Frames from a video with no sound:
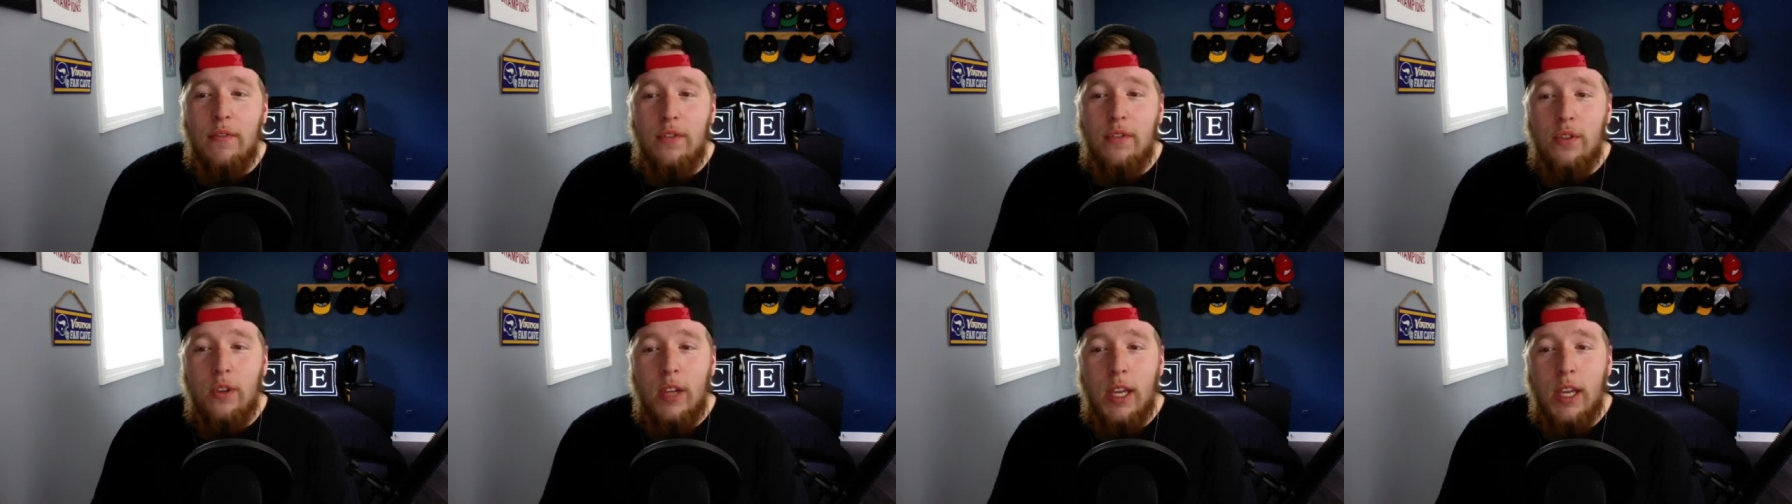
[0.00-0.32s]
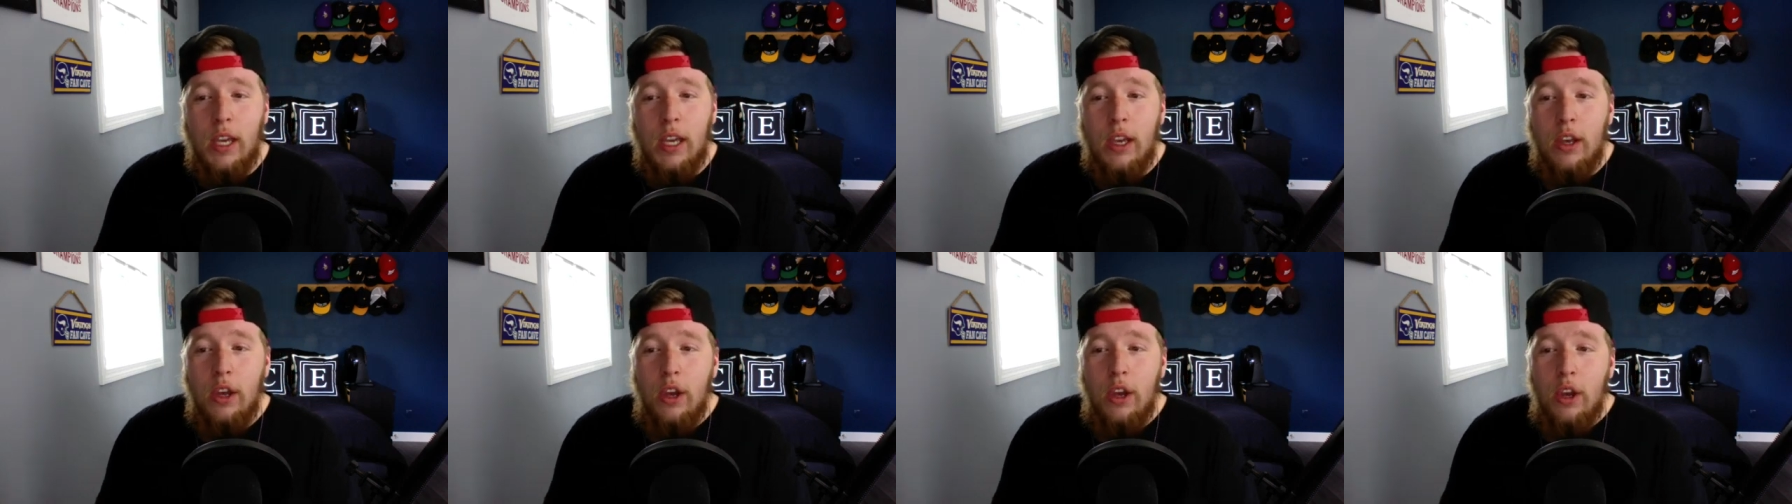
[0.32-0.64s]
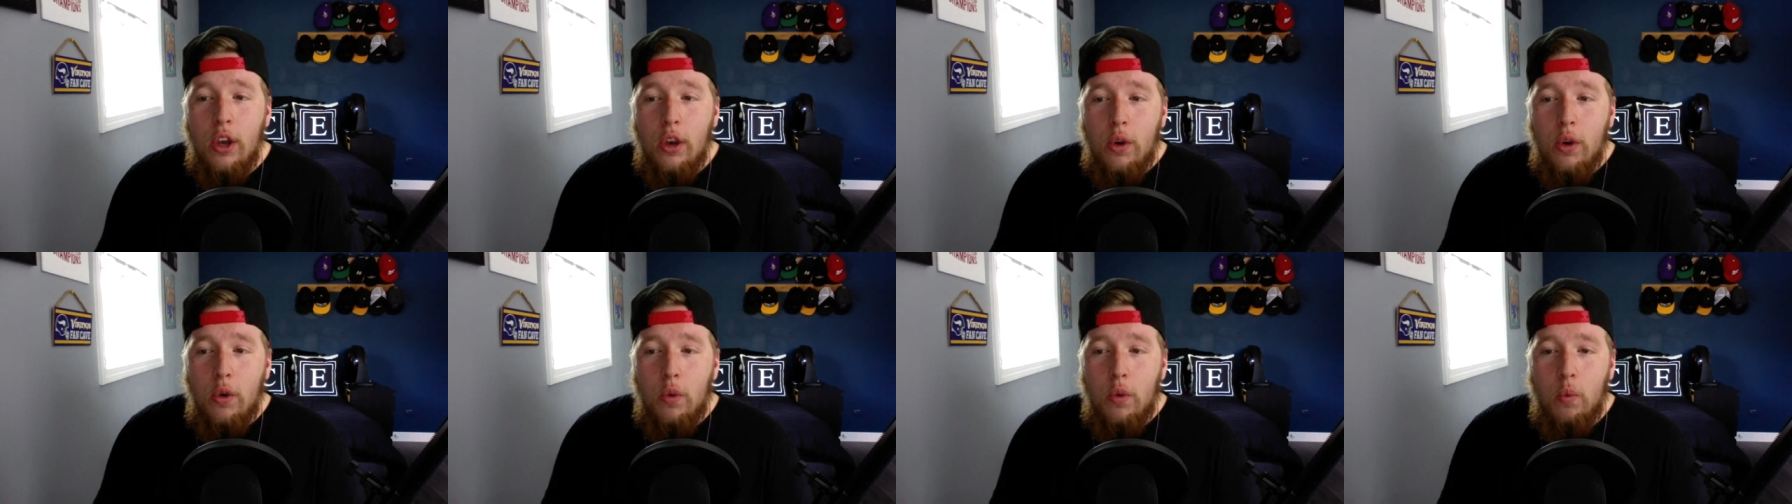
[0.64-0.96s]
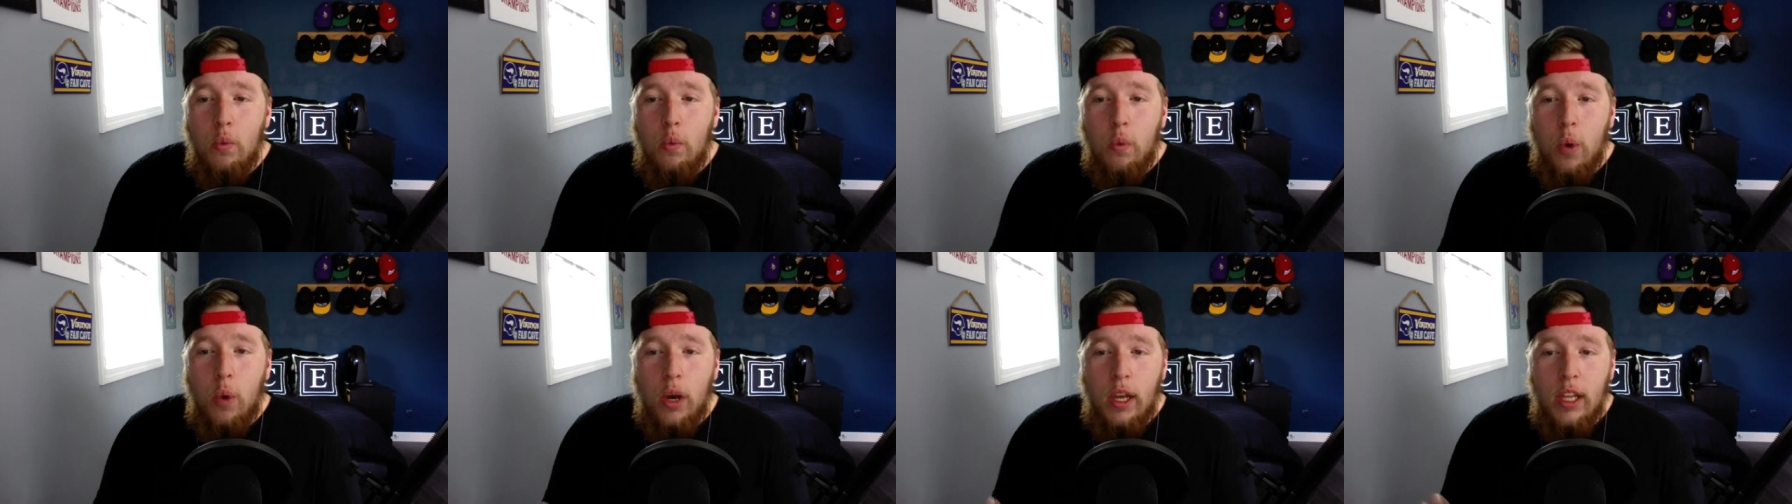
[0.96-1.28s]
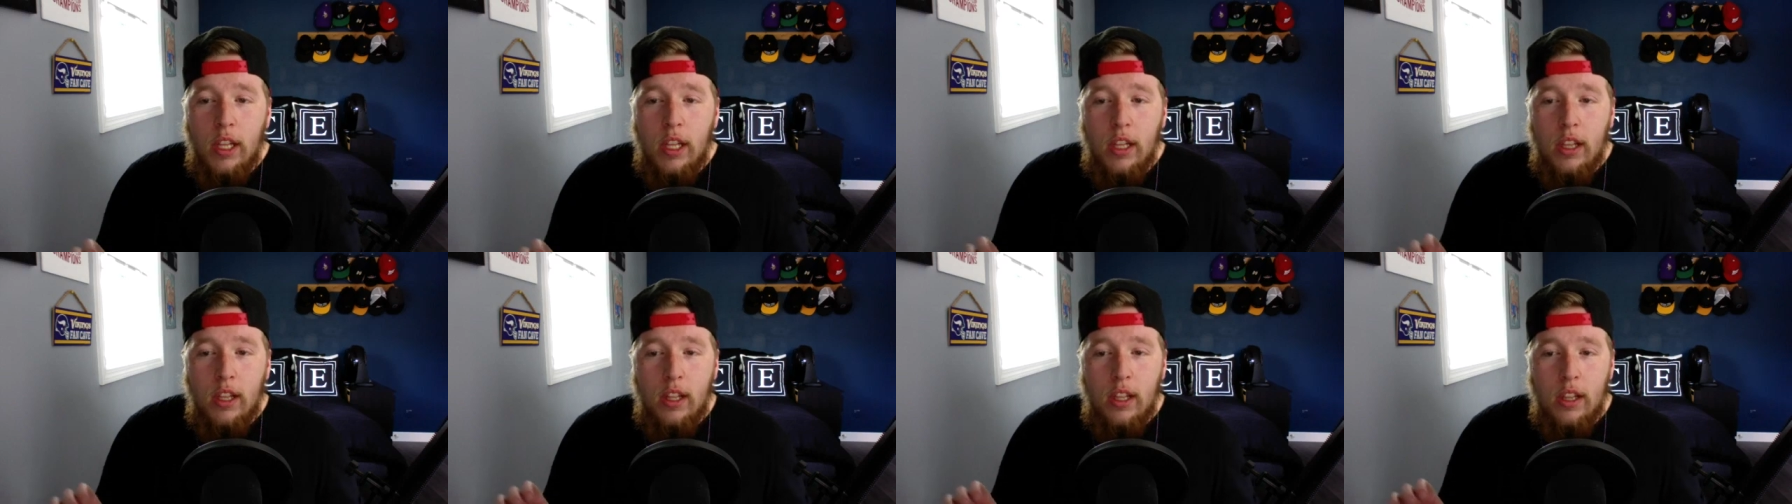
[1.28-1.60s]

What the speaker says: So like what